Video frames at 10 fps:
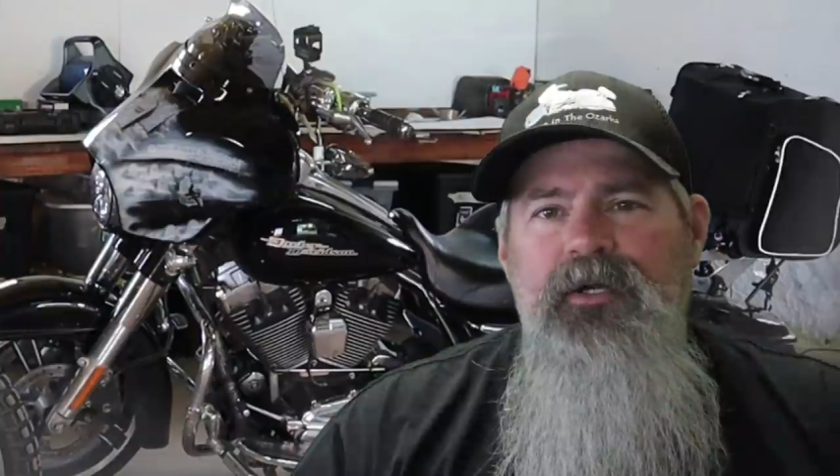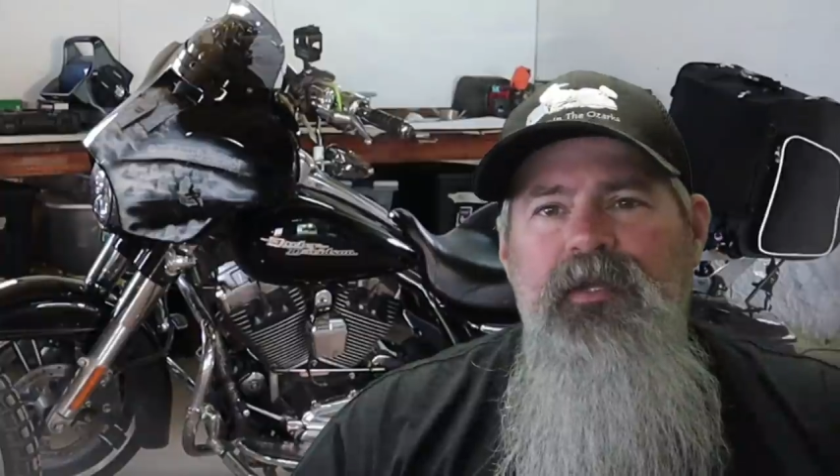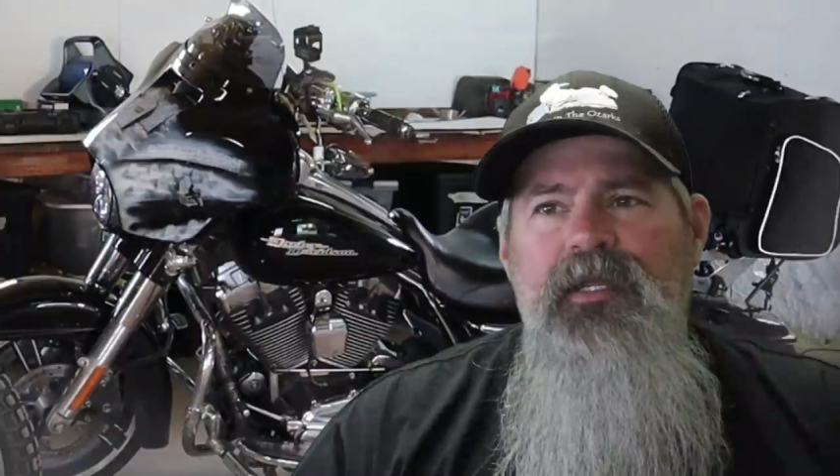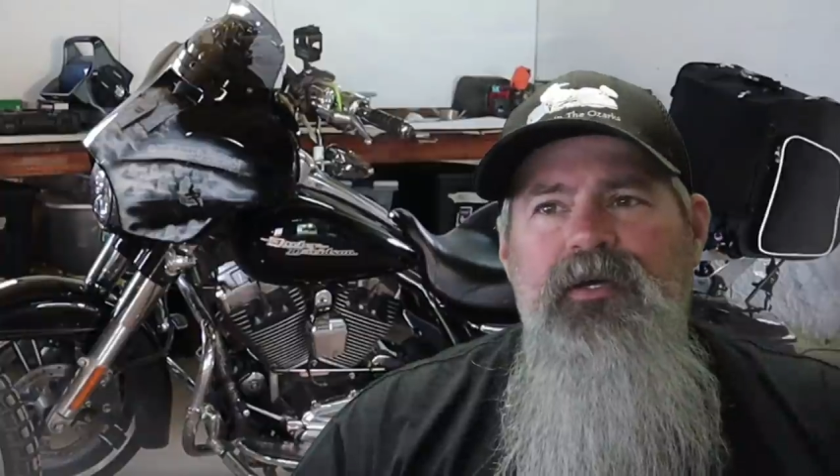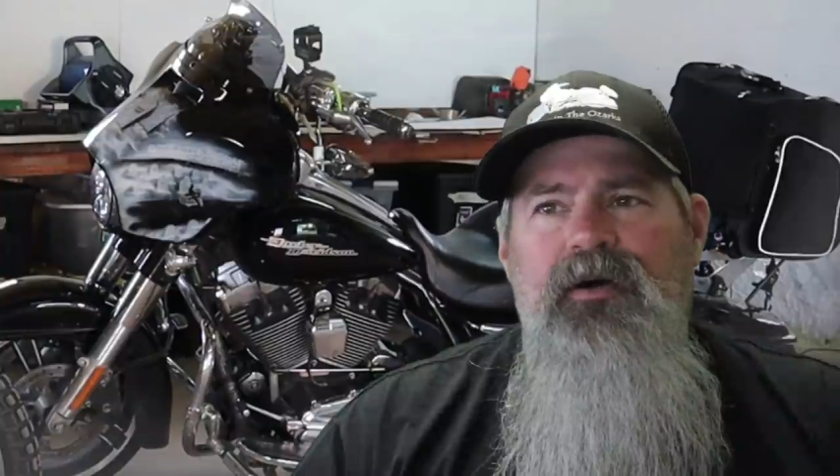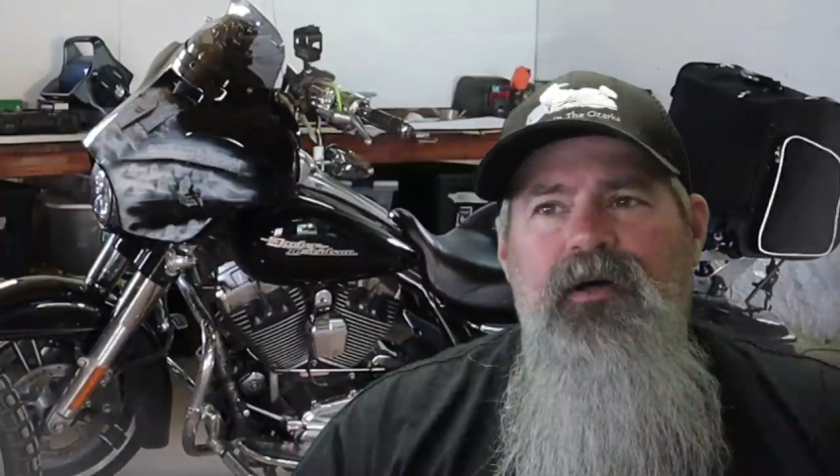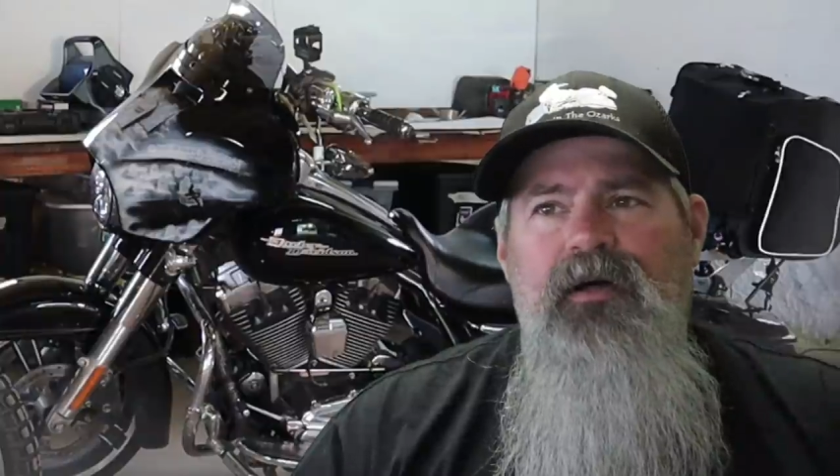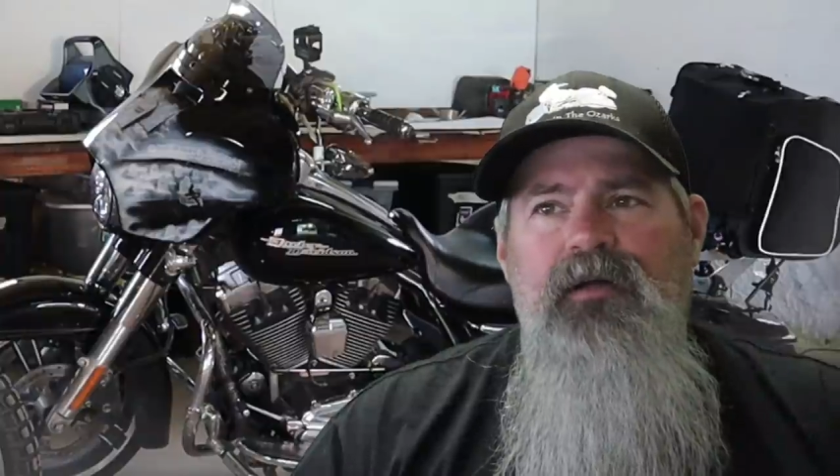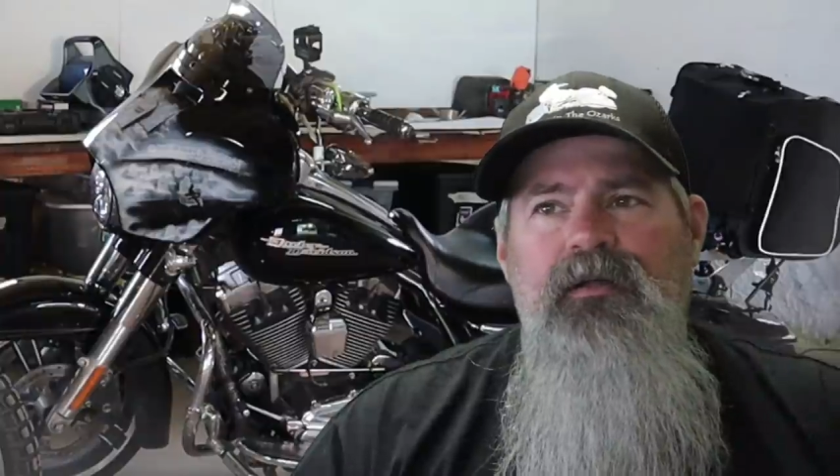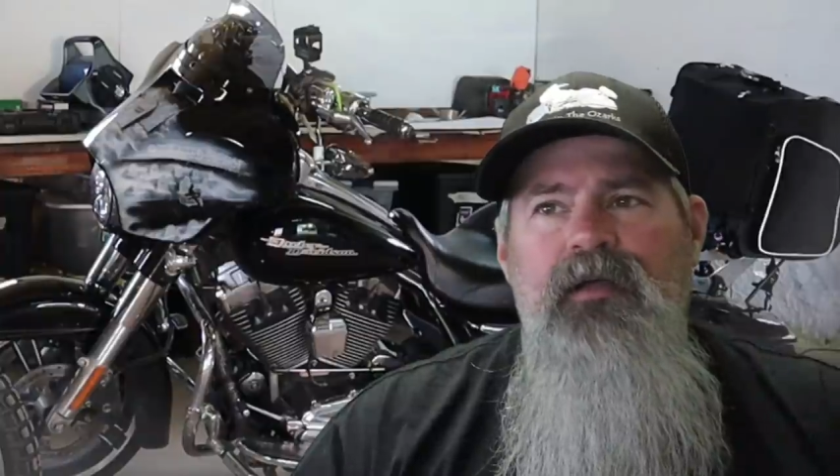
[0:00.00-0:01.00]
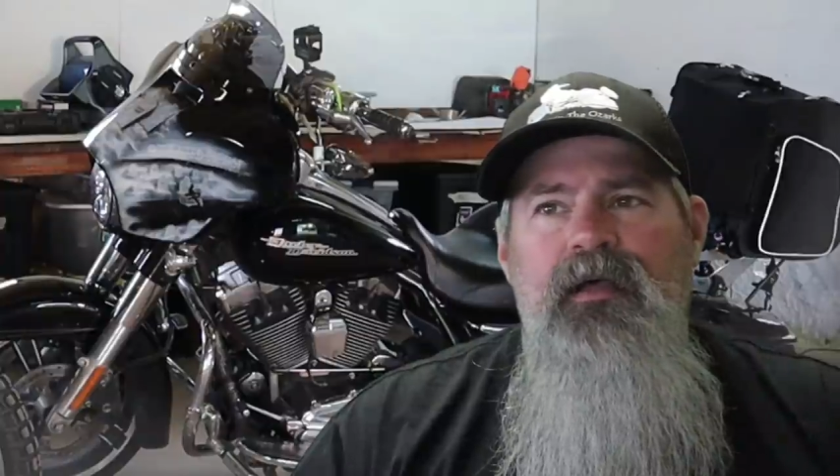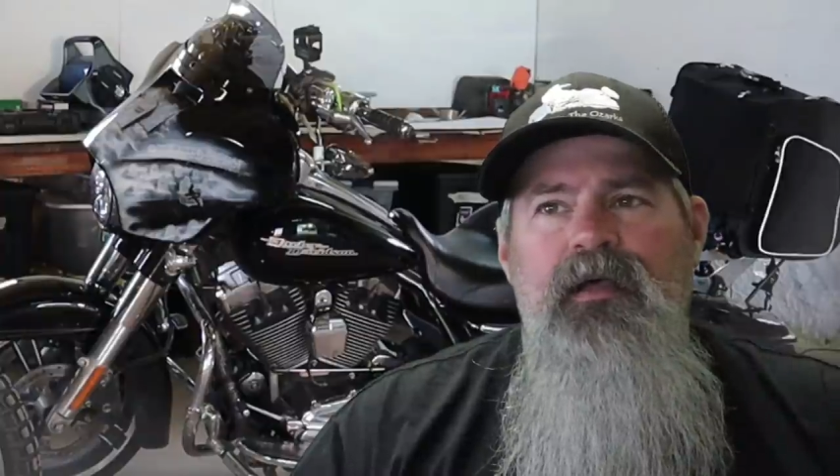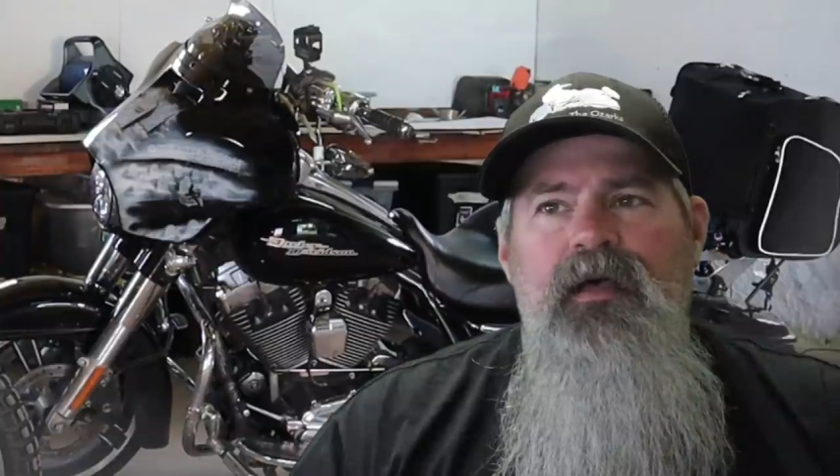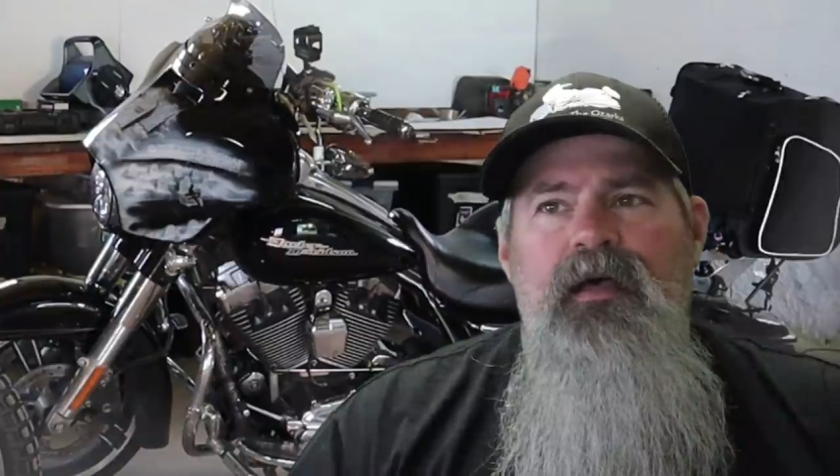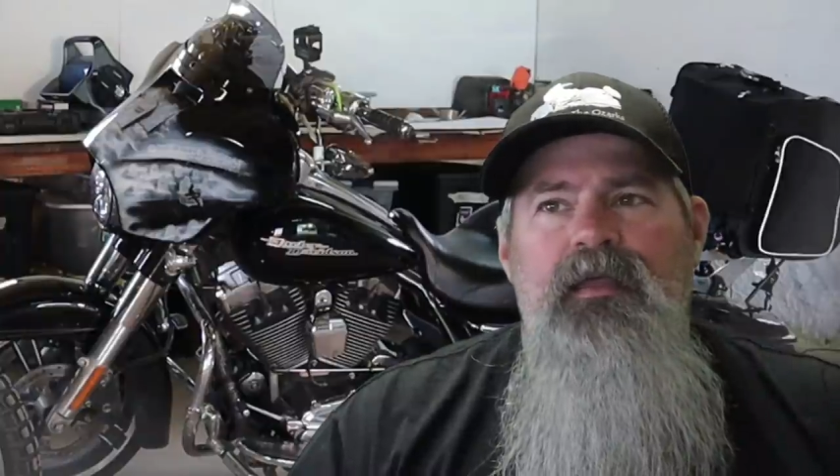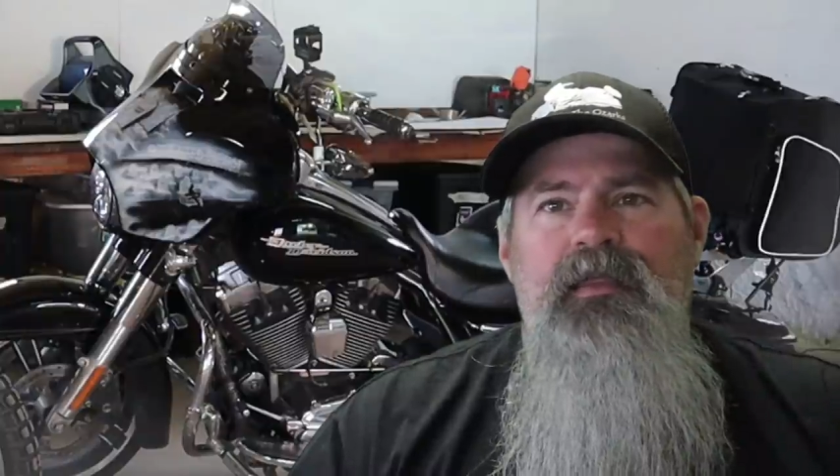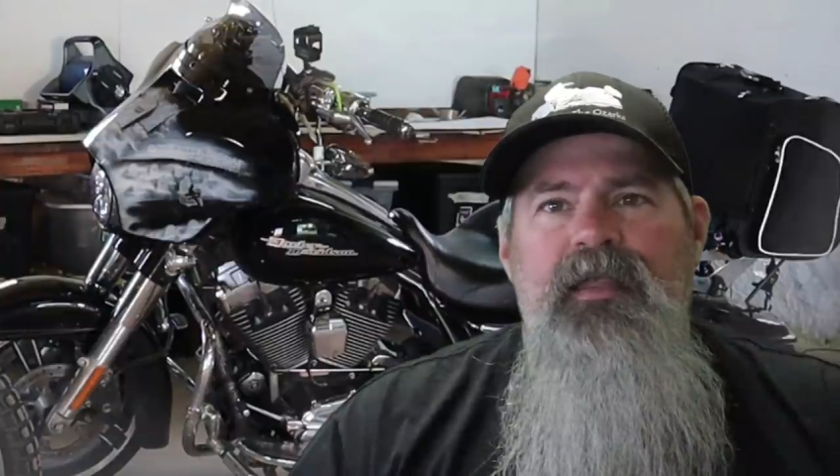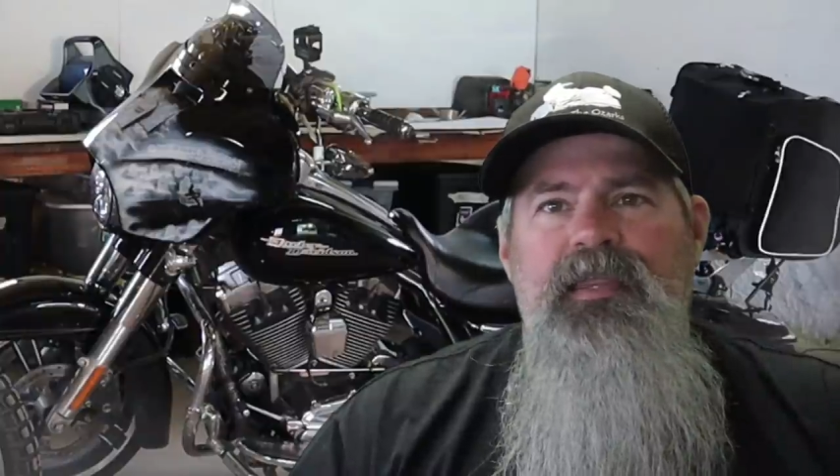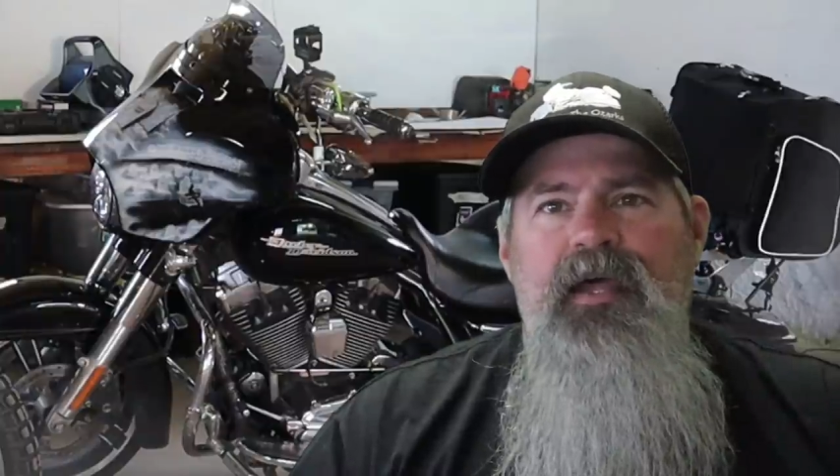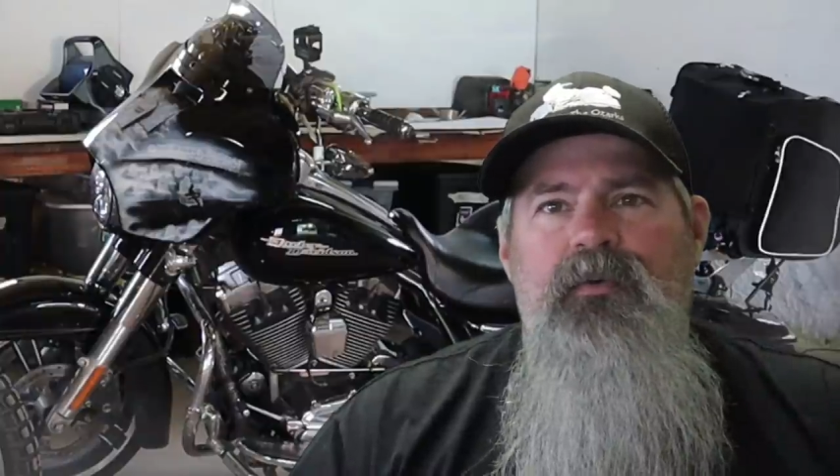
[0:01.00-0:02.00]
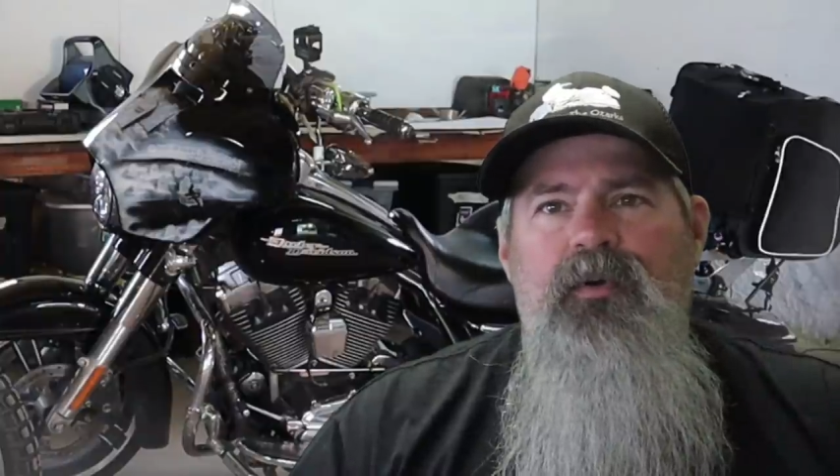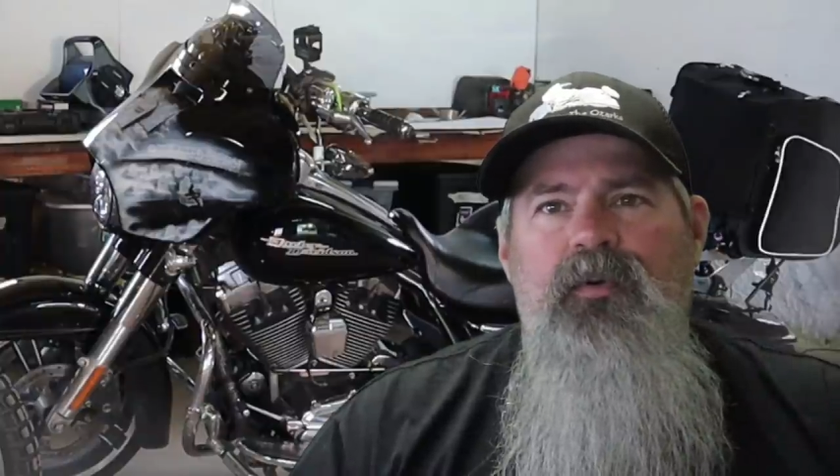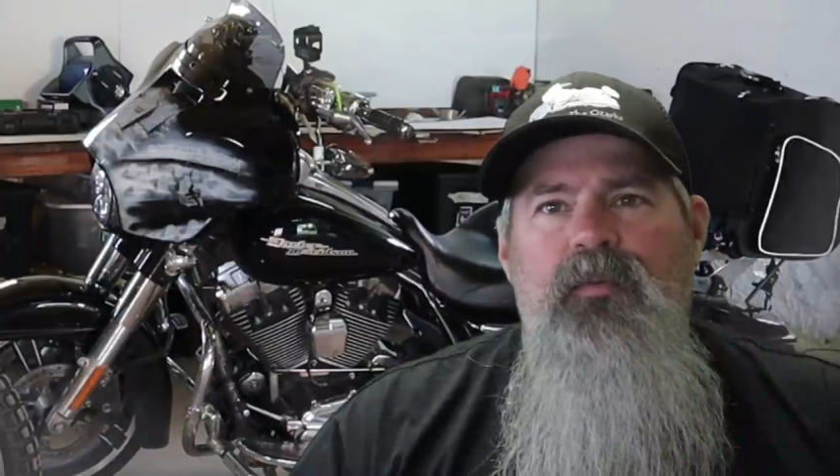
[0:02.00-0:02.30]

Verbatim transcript: during the call that they were